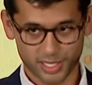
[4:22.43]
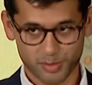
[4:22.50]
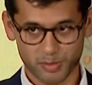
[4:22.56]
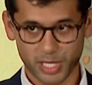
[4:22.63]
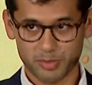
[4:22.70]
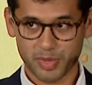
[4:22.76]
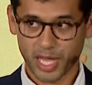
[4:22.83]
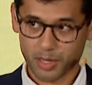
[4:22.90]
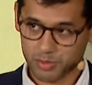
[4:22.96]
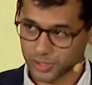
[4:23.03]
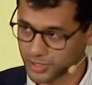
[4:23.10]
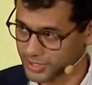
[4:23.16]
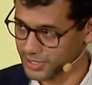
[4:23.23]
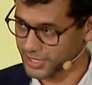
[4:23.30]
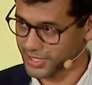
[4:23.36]
be
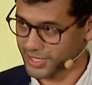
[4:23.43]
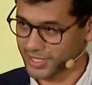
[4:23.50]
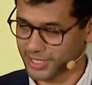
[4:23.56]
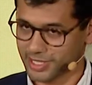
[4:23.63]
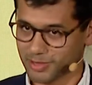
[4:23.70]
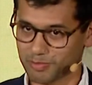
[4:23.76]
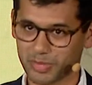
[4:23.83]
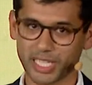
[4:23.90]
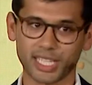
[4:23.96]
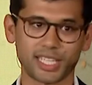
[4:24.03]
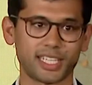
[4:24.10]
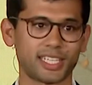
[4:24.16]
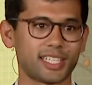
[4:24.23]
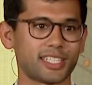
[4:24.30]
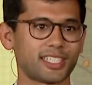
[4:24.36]
pebbles,
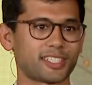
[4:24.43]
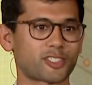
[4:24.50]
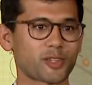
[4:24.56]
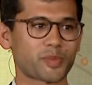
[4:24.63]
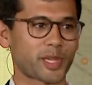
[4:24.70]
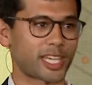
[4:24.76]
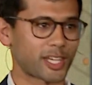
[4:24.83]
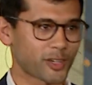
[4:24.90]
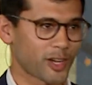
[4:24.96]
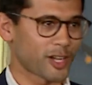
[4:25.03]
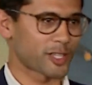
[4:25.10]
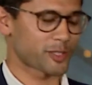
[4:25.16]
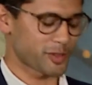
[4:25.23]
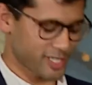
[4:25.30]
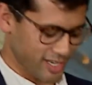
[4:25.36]
be
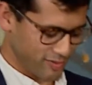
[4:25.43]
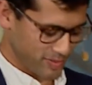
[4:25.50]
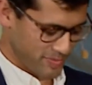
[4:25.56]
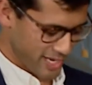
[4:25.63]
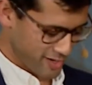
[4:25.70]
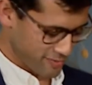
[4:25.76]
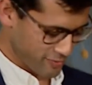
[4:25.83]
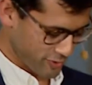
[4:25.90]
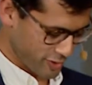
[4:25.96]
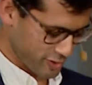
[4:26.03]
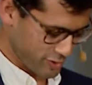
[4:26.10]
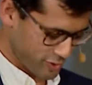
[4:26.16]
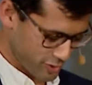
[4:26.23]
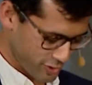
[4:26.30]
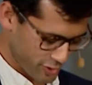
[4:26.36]
superheroes, whichever metaphor
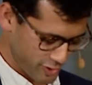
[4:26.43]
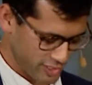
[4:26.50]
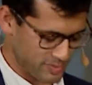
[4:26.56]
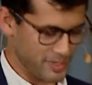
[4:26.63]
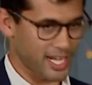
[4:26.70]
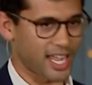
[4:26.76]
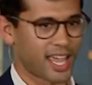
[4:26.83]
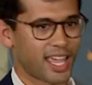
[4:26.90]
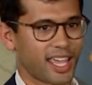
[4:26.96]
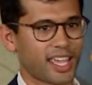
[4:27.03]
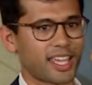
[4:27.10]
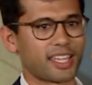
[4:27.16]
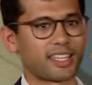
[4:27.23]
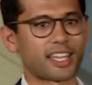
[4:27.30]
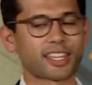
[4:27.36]
you choose, but
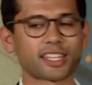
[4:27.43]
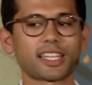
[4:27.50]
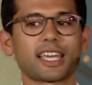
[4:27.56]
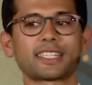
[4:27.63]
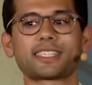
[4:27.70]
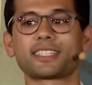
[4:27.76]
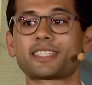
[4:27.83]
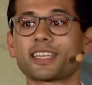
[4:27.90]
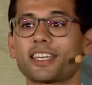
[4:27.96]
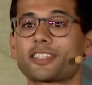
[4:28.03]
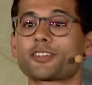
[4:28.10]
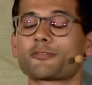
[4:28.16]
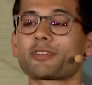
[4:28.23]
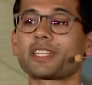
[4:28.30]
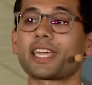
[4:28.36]
nonetheless,
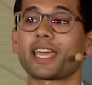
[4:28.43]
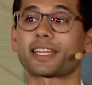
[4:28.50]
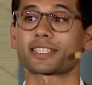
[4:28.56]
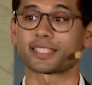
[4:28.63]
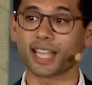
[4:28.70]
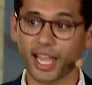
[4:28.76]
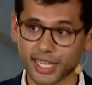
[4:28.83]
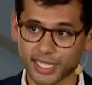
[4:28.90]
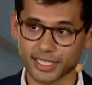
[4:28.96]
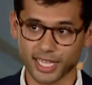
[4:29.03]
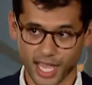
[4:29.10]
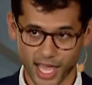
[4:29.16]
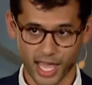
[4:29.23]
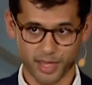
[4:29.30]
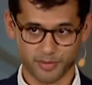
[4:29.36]
it's a really exciting
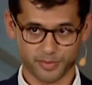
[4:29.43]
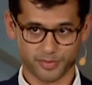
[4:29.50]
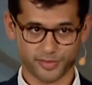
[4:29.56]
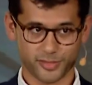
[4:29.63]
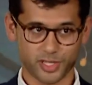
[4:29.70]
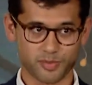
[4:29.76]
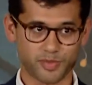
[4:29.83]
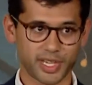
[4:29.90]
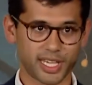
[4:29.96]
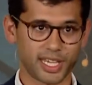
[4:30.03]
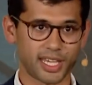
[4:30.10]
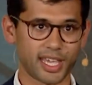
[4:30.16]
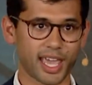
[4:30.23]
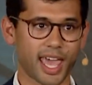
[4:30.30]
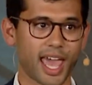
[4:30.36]
time to
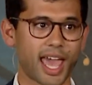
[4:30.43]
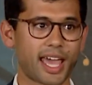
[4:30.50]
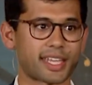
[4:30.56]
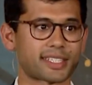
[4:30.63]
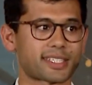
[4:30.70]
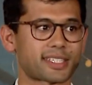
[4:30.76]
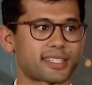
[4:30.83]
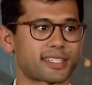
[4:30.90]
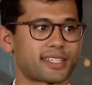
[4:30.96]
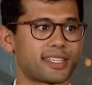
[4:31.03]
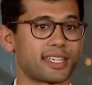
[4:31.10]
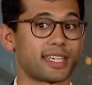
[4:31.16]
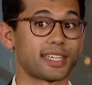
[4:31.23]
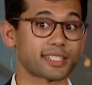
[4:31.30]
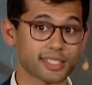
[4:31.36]
be at
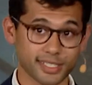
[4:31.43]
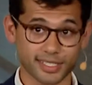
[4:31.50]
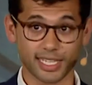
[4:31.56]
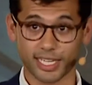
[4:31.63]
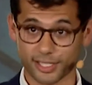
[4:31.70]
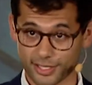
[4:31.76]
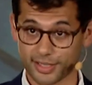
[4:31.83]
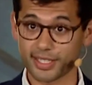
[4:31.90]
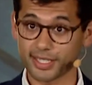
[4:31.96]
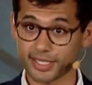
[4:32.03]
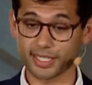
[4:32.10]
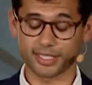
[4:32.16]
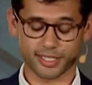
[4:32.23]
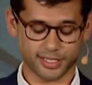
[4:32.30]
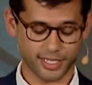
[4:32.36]
this
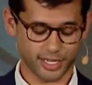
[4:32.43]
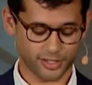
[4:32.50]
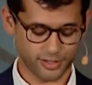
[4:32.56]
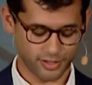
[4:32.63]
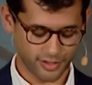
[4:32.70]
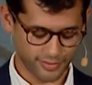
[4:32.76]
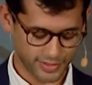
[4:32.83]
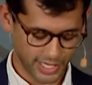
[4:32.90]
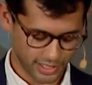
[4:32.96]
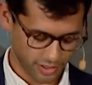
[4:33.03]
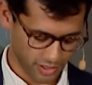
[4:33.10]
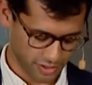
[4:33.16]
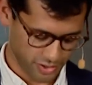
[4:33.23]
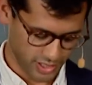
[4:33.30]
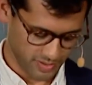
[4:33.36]
intersection of
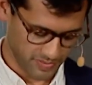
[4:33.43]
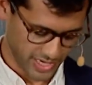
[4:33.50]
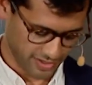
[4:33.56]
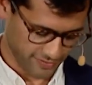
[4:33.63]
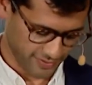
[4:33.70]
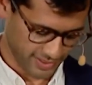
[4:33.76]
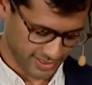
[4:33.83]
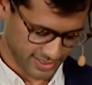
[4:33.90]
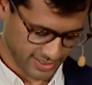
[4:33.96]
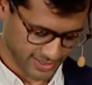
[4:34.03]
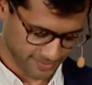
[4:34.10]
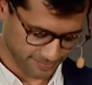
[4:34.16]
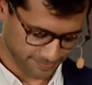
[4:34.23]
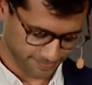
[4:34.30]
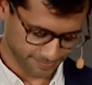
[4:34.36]
technology and
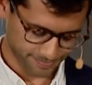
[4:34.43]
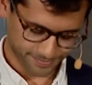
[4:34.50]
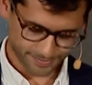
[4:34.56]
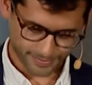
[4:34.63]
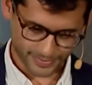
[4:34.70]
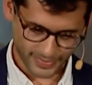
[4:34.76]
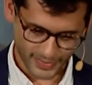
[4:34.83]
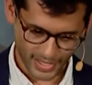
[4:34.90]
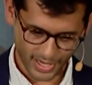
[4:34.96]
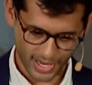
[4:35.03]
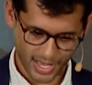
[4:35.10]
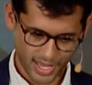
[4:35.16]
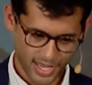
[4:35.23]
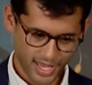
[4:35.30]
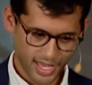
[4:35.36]
benefits.
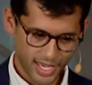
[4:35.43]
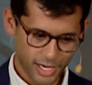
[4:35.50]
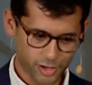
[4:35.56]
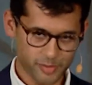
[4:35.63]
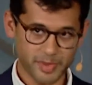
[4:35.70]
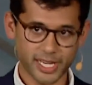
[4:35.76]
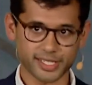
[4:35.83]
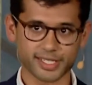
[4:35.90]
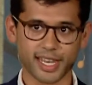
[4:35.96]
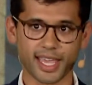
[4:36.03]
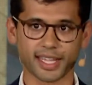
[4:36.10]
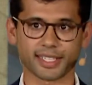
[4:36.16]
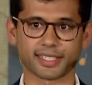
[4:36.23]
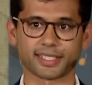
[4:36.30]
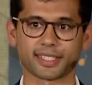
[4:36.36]
Here at Medicine
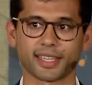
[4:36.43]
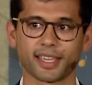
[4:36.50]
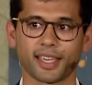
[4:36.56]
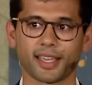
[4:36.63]
X,